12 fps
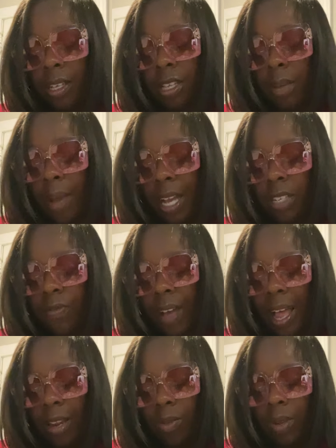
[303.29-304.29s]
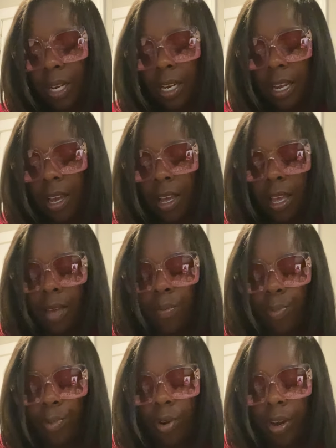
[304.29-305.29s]
somebody's following an, an
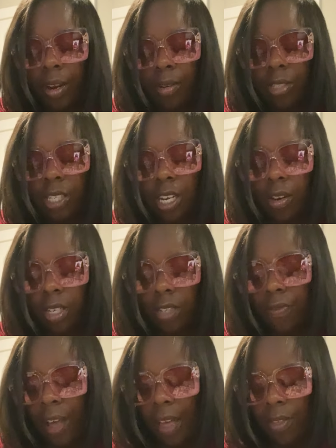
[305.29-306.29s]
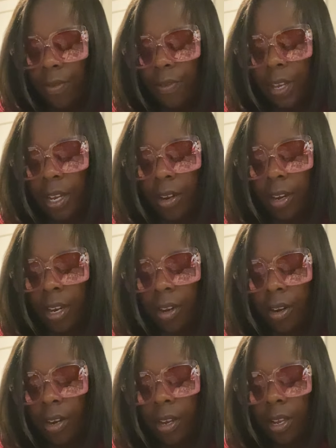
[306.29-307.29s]
emperor energy here this father figure
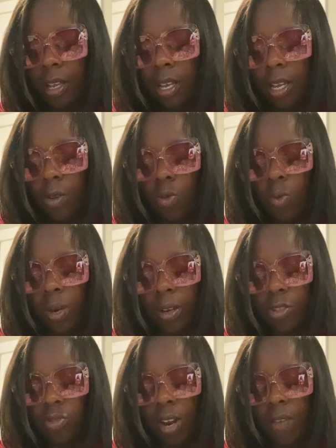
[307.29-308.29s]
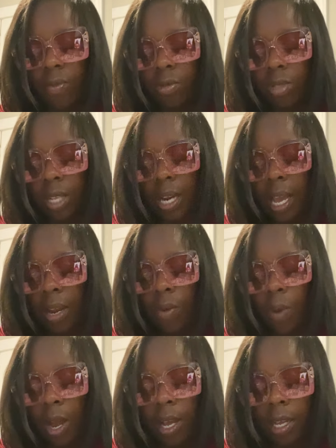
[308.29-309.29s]
here on their travels the knight of
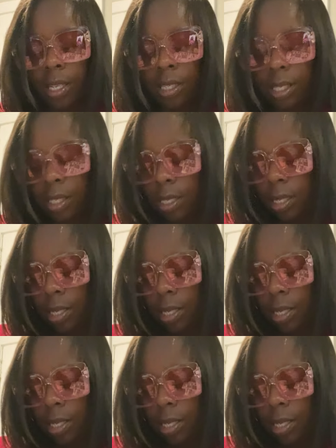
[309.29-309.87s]
wands